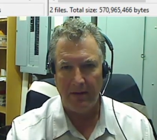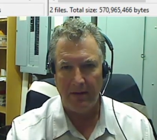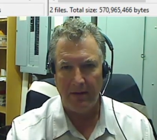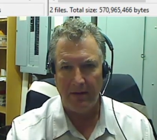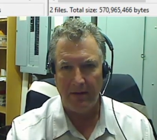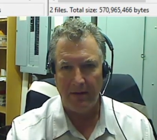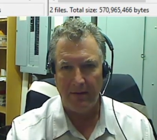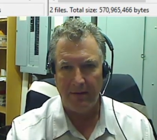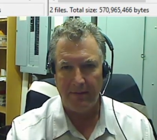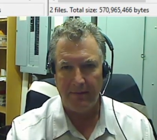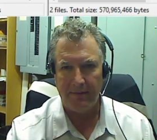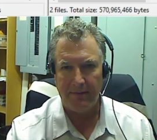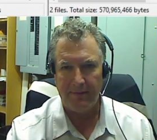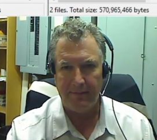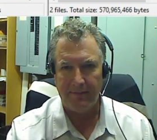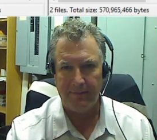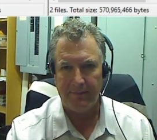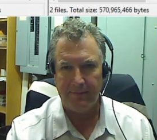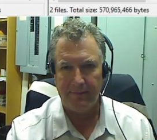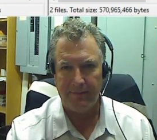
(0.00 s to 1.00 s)

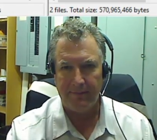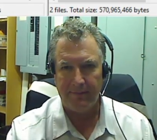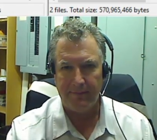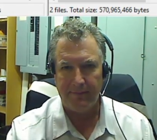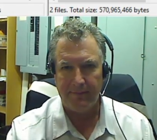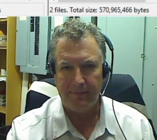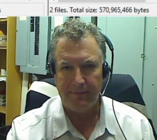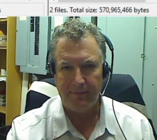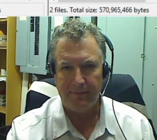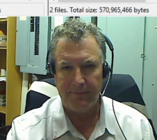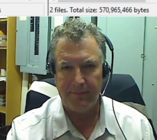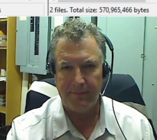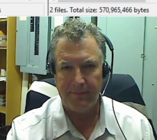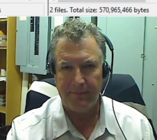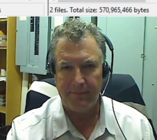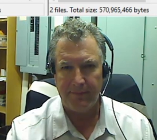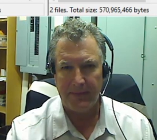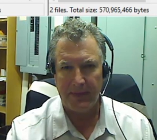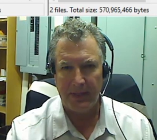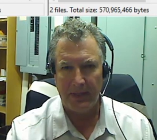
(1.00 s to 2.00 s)

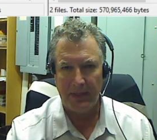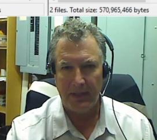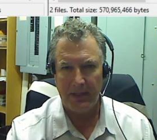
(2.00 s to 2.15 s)
[no speech]